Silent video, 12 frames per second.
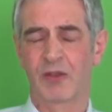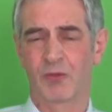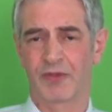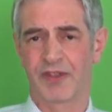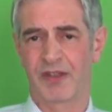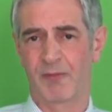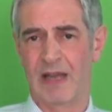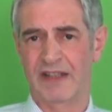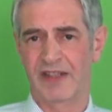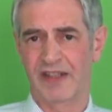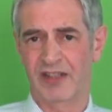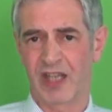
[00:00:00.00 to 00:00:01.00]
what the
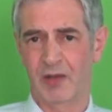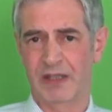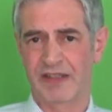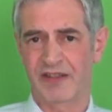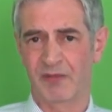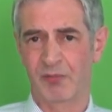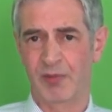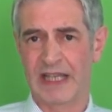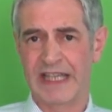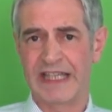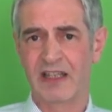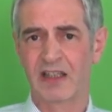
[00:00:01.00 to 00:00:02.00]
demand is going to
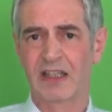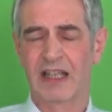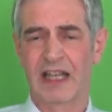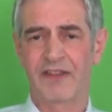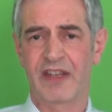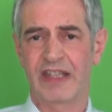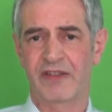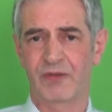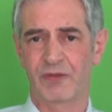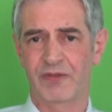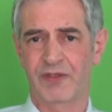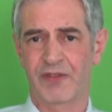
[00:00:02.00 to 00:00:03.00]
be, and these
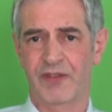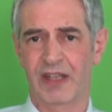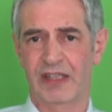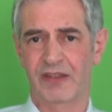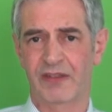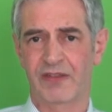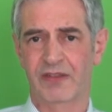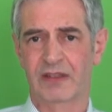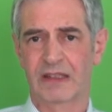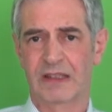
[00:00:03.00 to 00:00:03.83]
sorts of things.